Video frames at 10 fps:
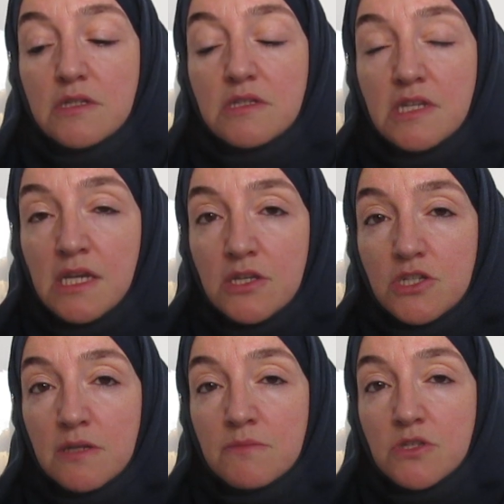Teach
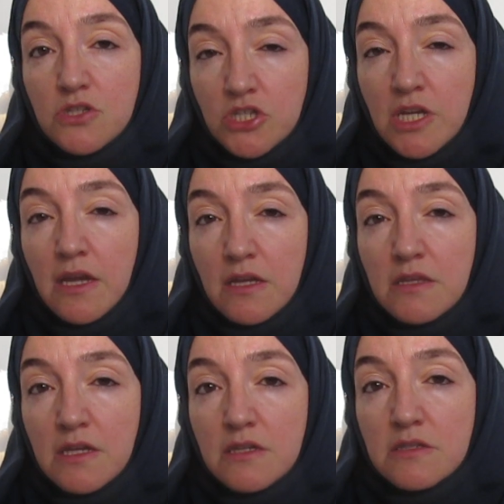him to check
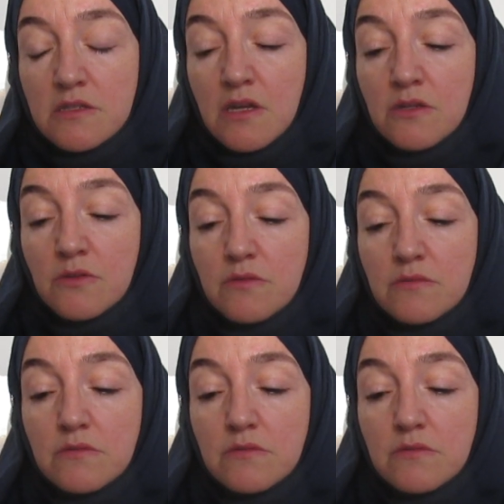the external.